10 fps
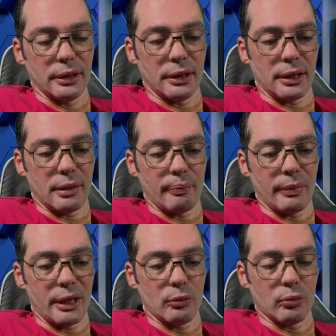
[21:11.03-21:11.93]

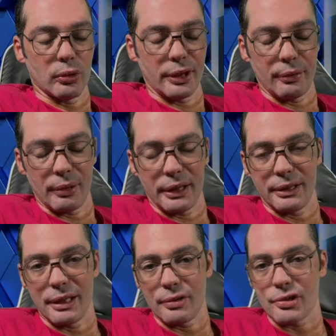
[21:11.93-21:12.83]
My worry right
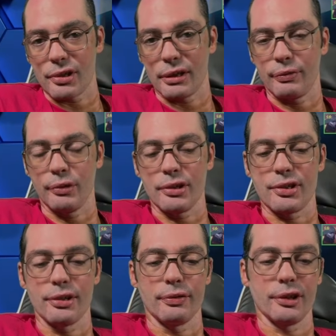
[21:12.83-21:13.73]
now is not fully
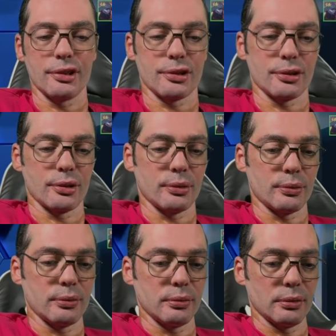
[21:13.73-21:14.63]
silver,
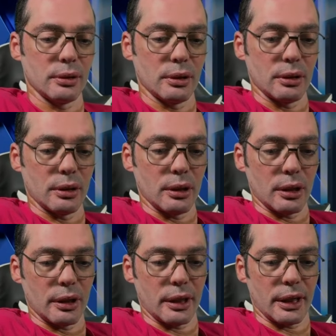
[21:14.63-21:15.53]
so
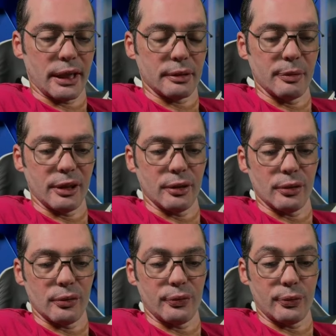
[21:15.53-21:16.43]
let me
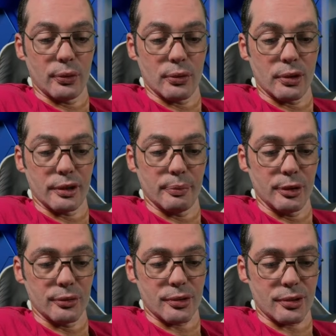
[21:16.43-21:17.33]
go for the
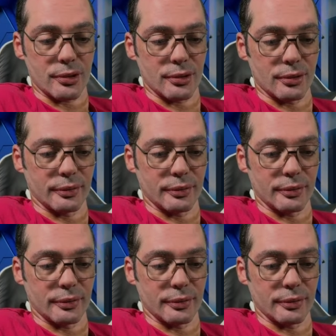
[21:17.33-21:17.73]
boots.